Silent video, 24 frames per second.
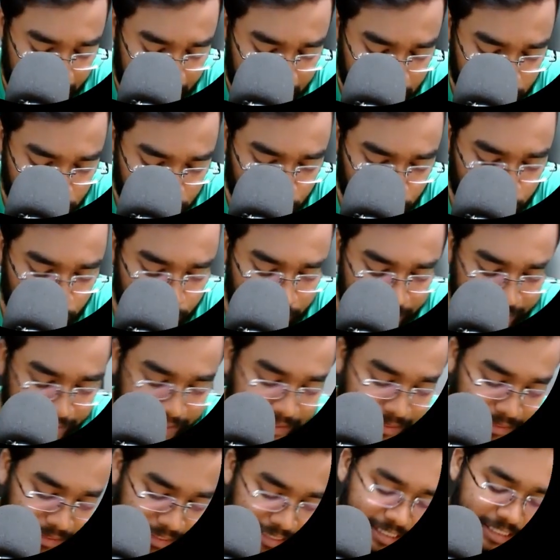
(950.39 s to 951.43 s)
So
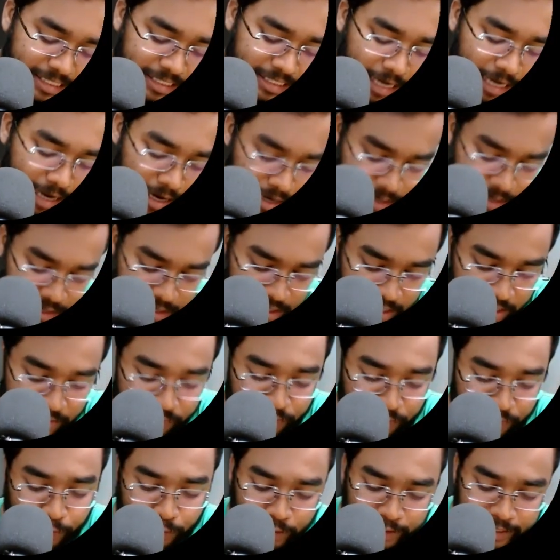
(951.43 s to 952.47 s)
in this chart, if
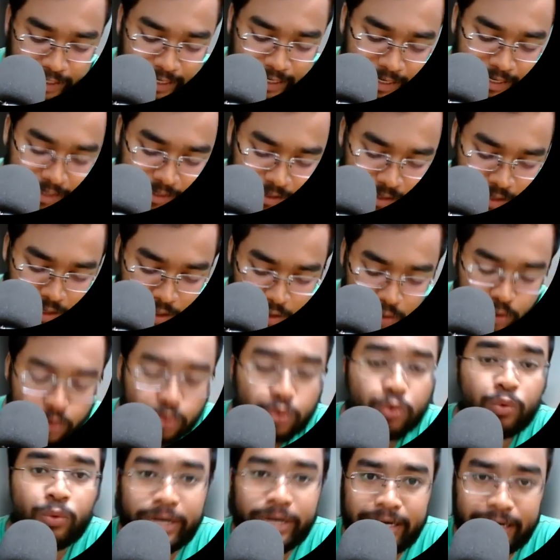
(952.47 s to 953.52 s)
you take
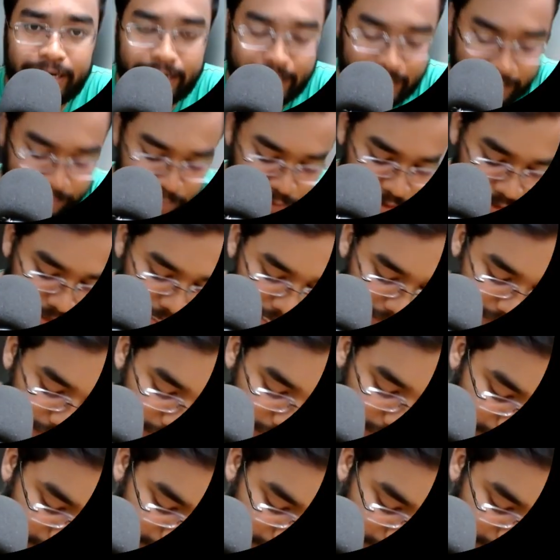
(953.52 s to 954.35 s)
two data types, like for